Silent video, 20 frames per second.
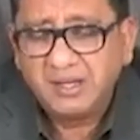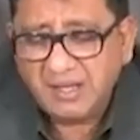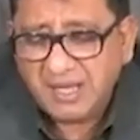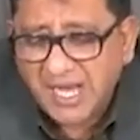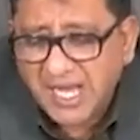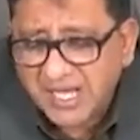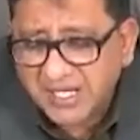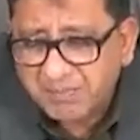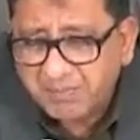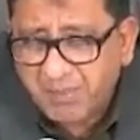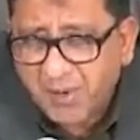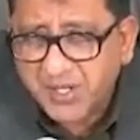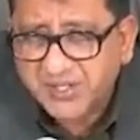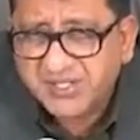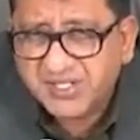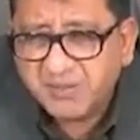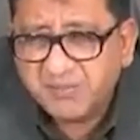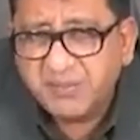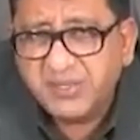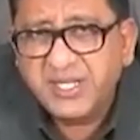and
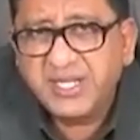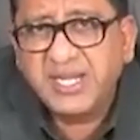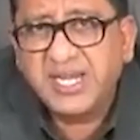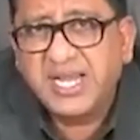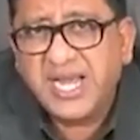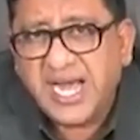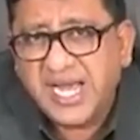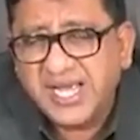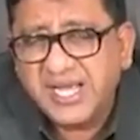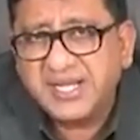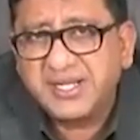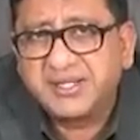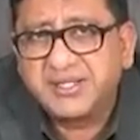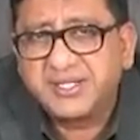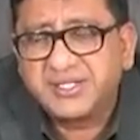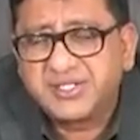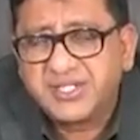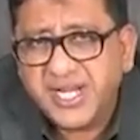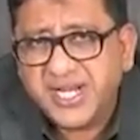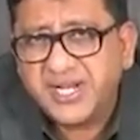possibly the
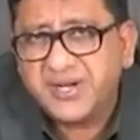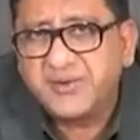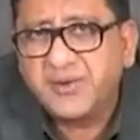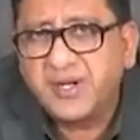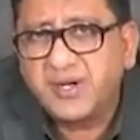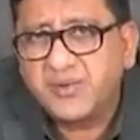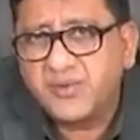General